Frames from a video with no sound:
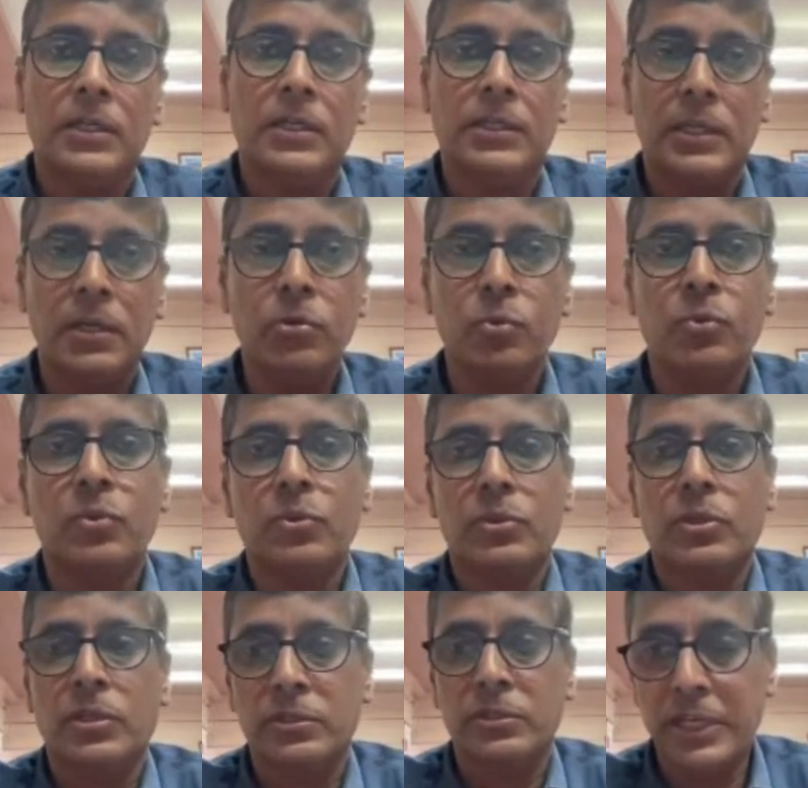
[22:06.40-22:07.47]
Now,
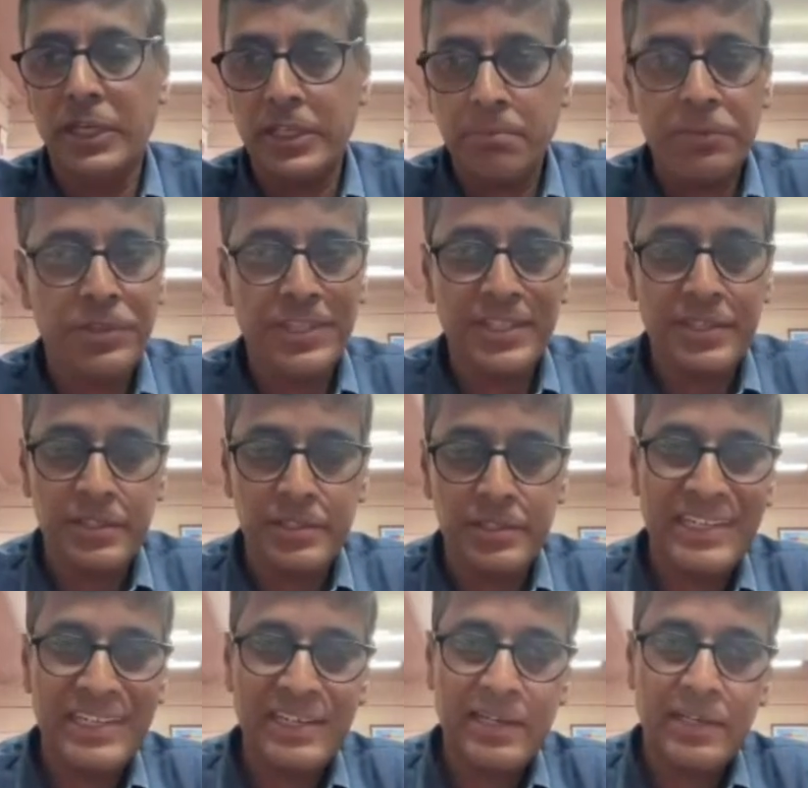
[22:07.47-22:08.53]
the communication
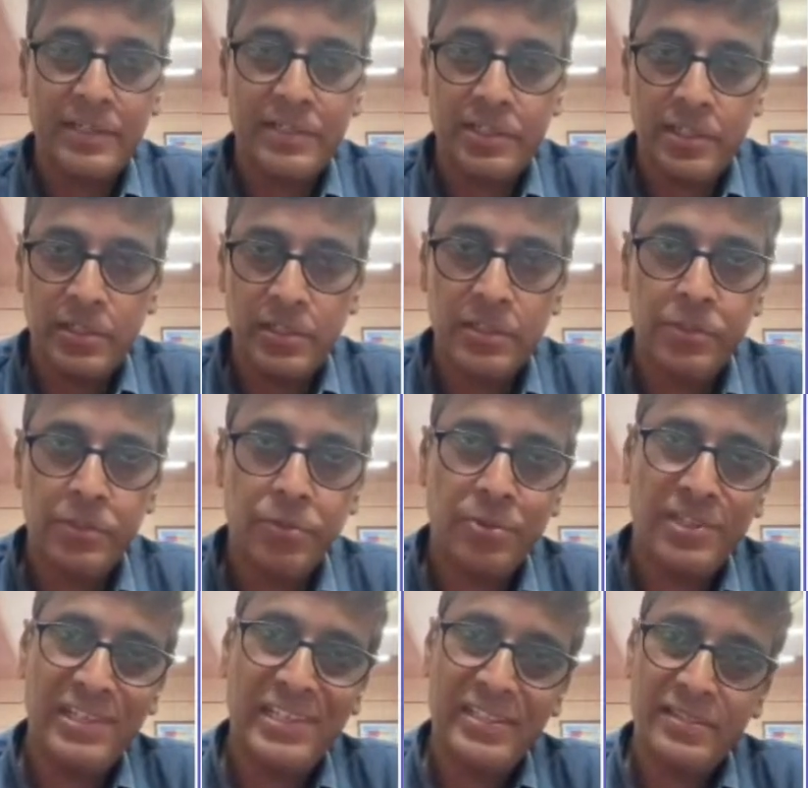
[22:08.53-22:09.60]
satellite generally
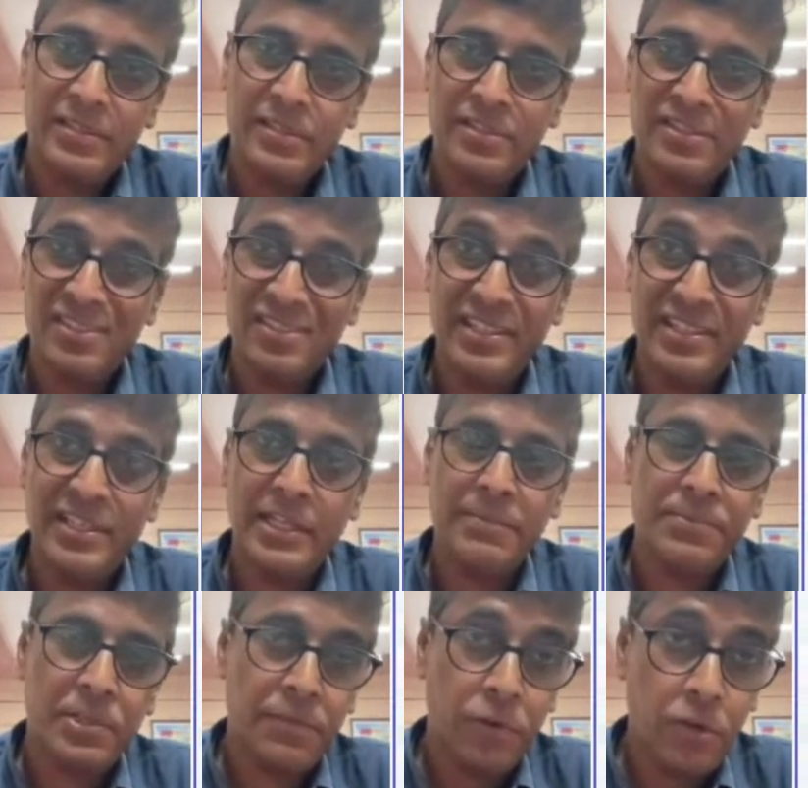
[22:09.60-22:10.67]
utilizes three
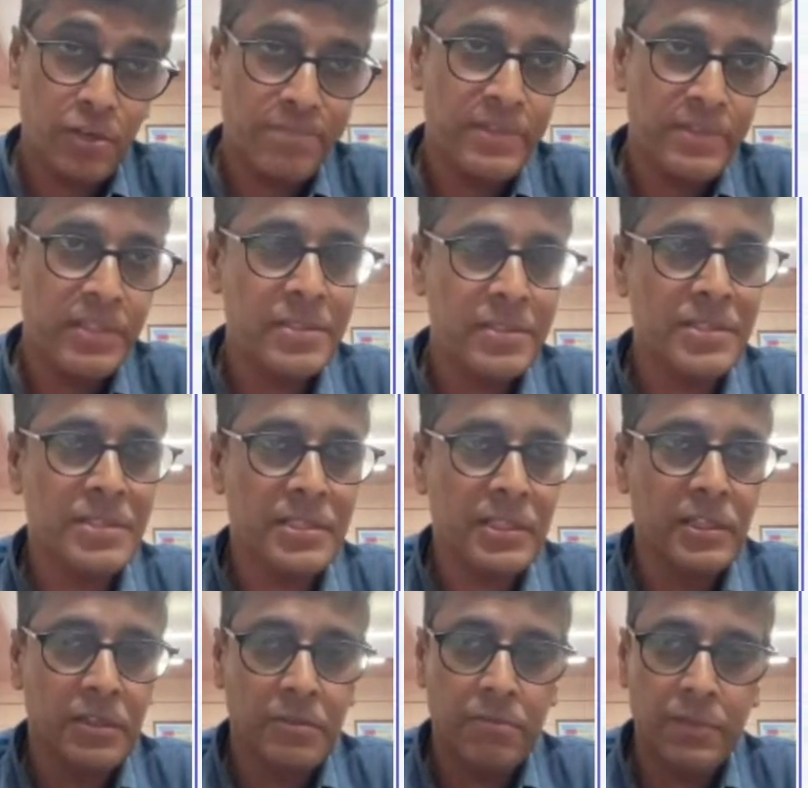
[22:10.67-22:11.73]
types of orbits.
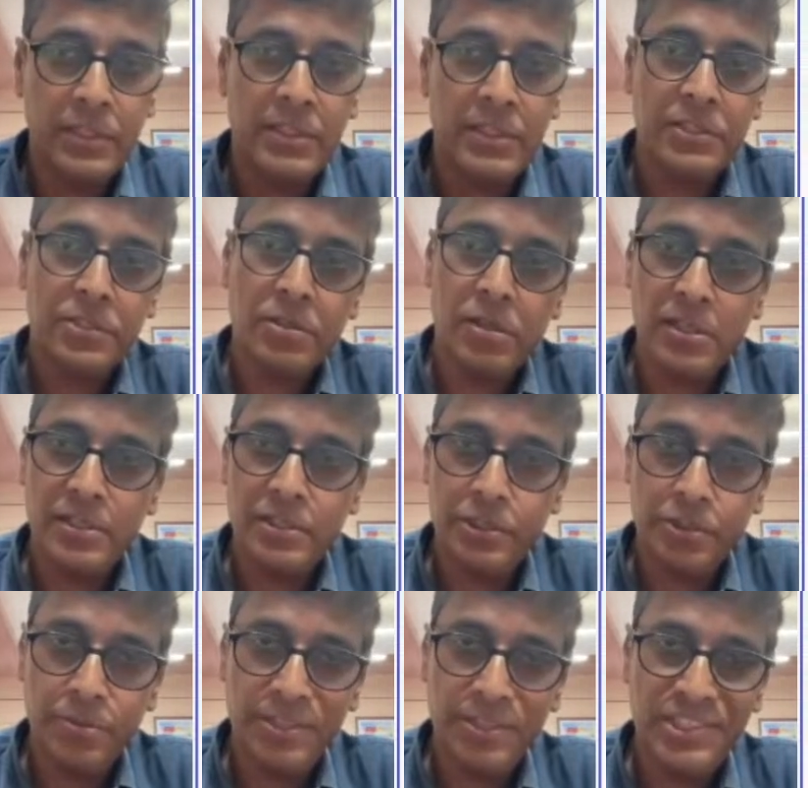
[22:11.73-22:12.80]
One is called
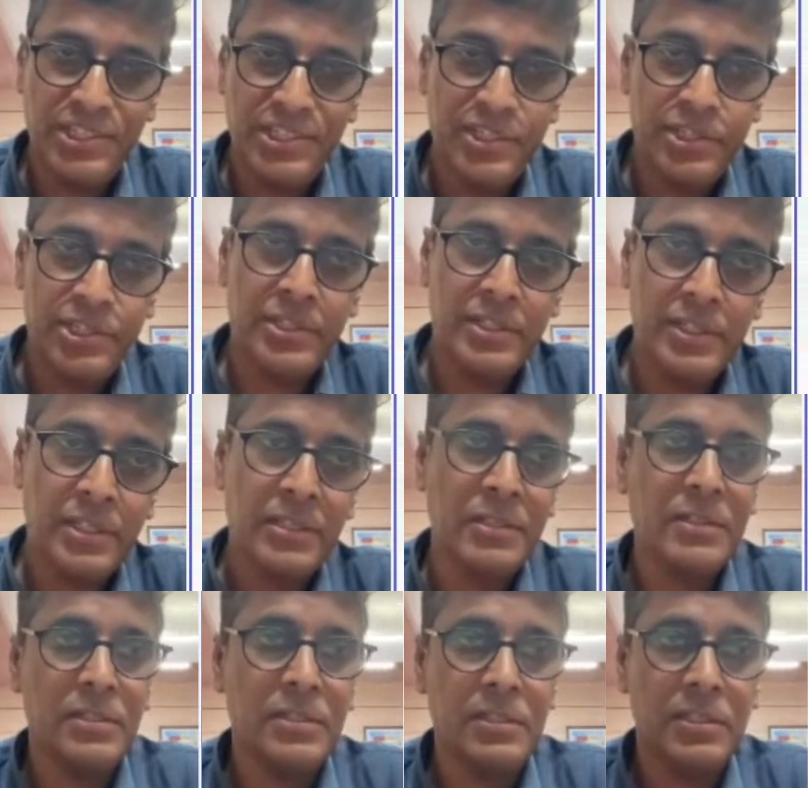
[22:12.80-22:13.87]
geostationary,
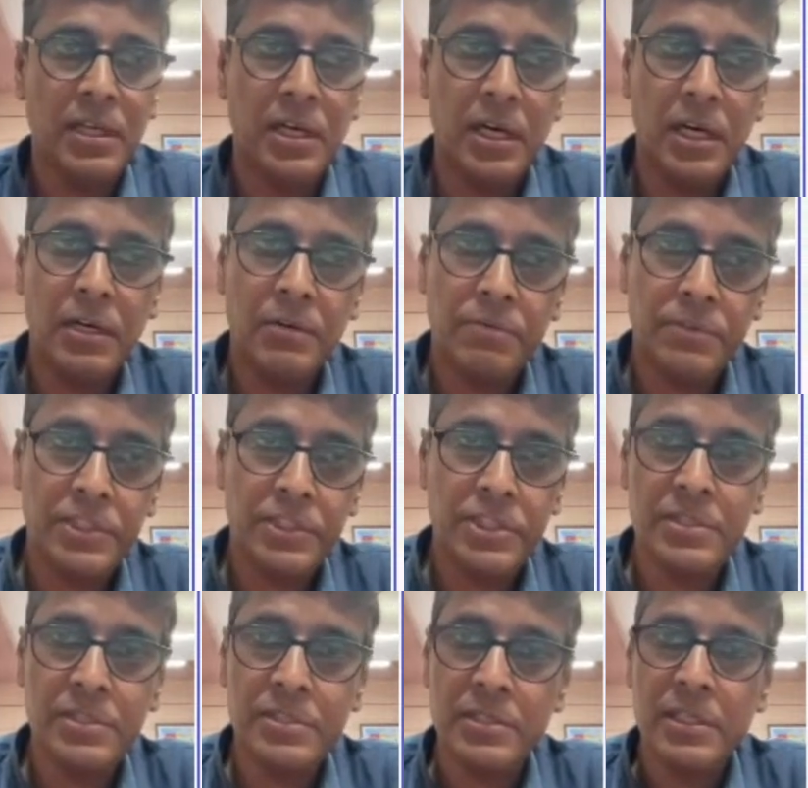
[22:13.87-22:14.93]
which
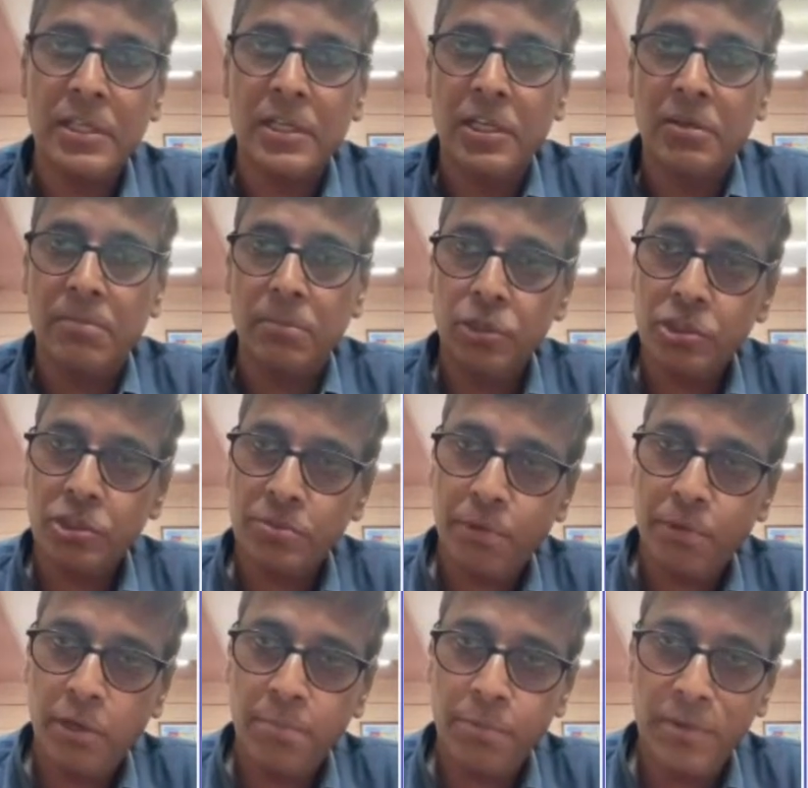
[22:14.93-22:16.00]
is most
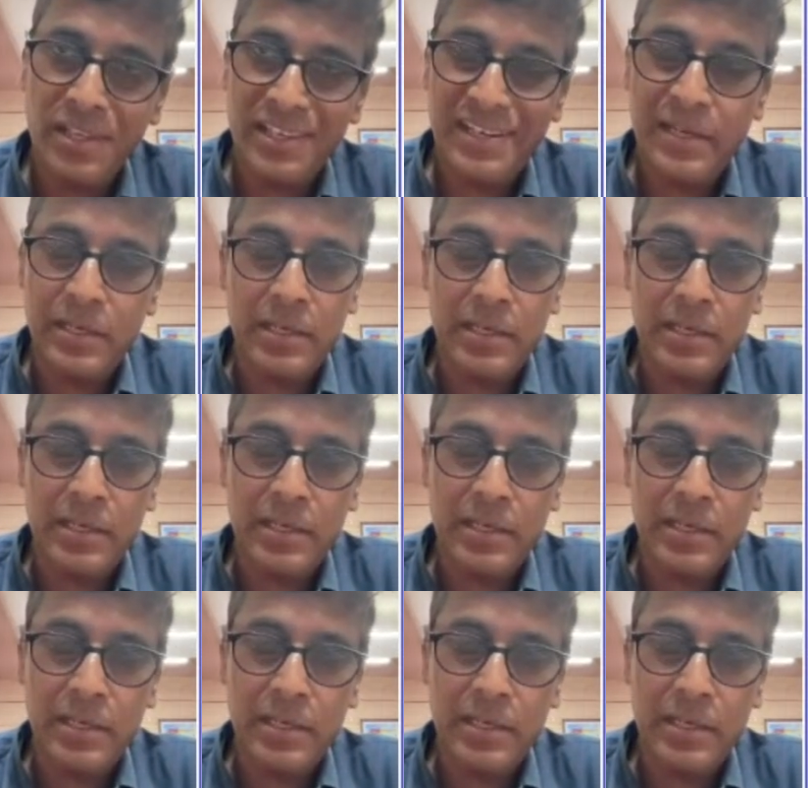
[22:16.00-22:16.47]
popular